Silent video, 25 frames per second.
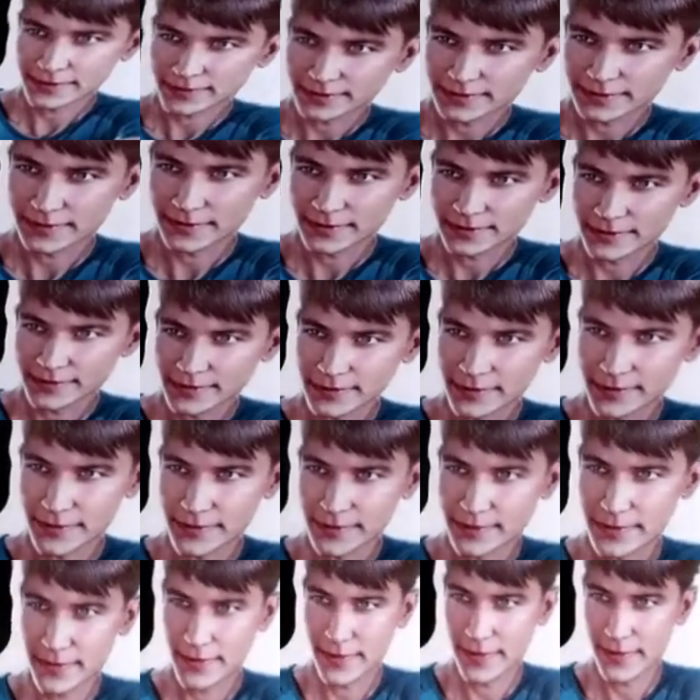this is
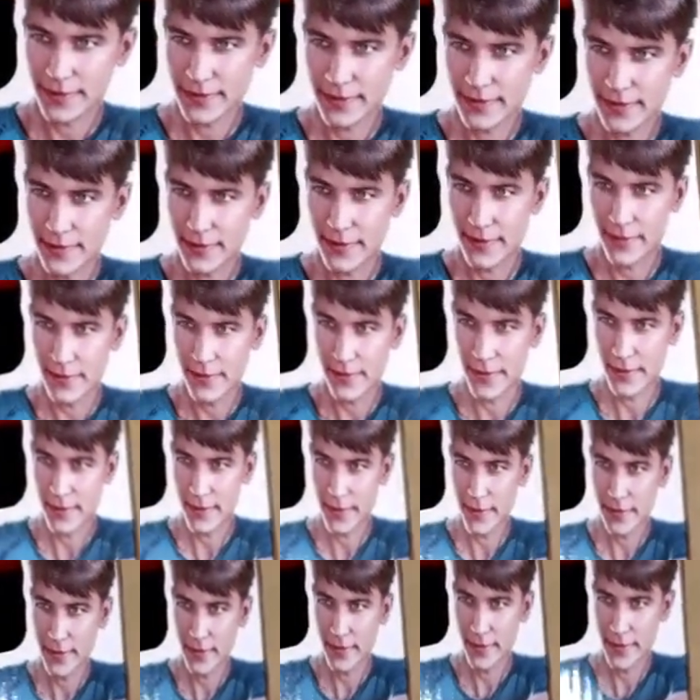actually
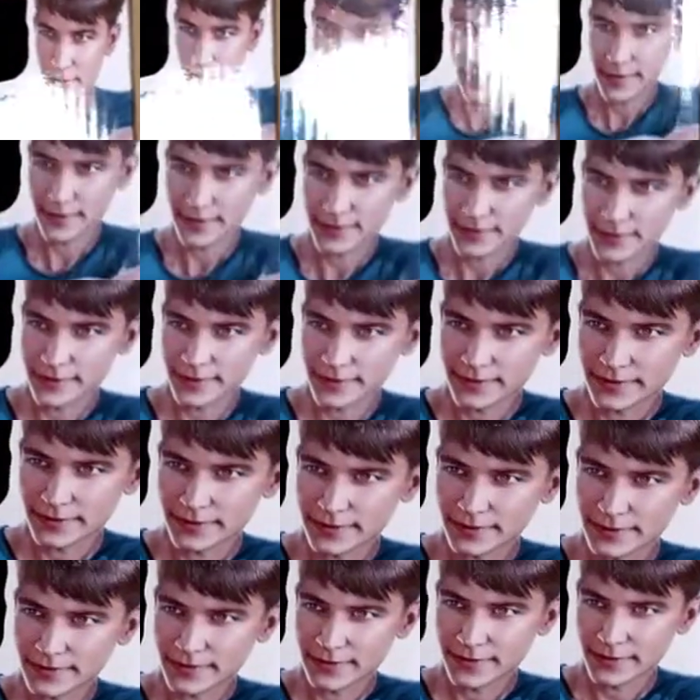a very close
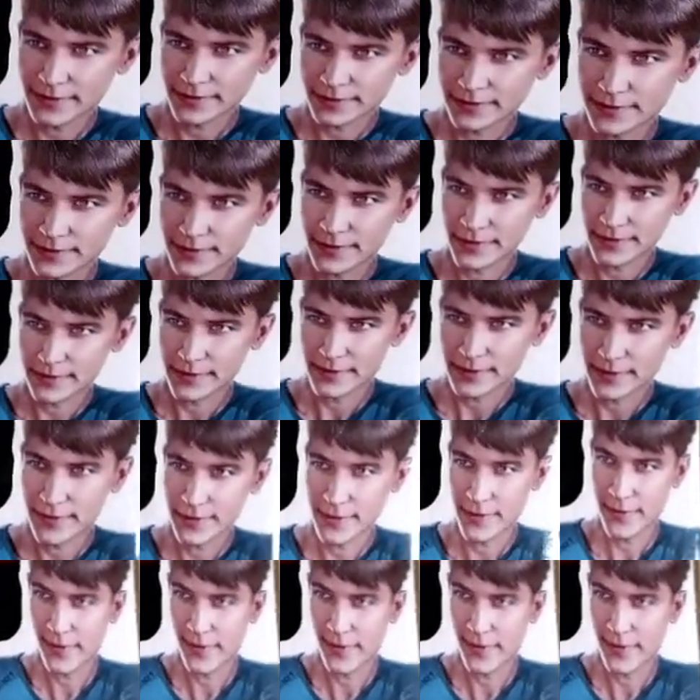approximation